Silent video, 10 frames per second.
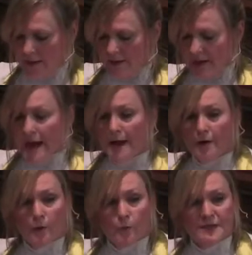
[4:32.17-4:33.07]
The
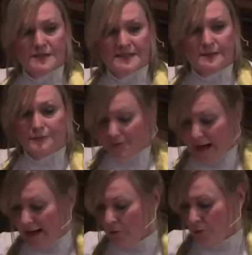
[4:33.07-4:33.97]
air was
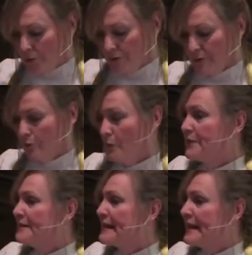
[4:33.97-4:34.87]
defiled with
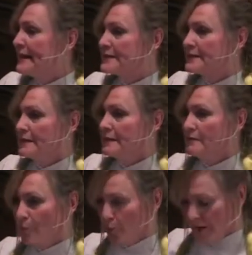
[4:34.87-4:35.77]
the taint
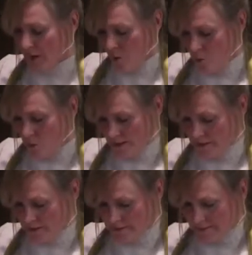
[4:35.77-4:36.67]
of burning
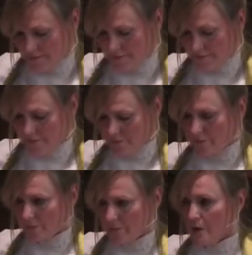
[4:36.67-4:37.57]
oil.
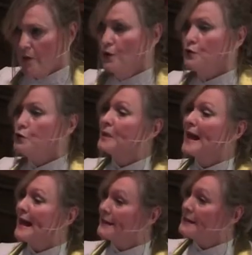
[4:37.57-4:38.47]
You
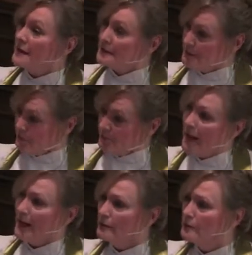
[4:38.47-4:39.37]
can
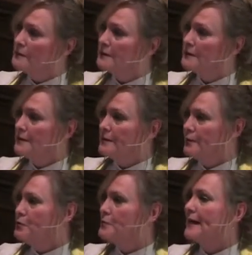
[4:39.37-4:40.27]
defile.
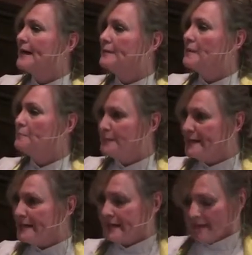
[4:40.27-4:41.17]
You can
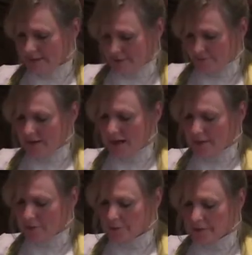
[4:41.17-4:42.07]
be
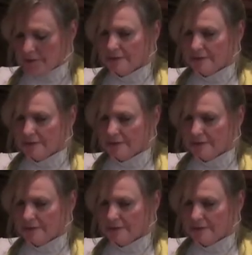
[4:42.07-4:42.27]
defiled.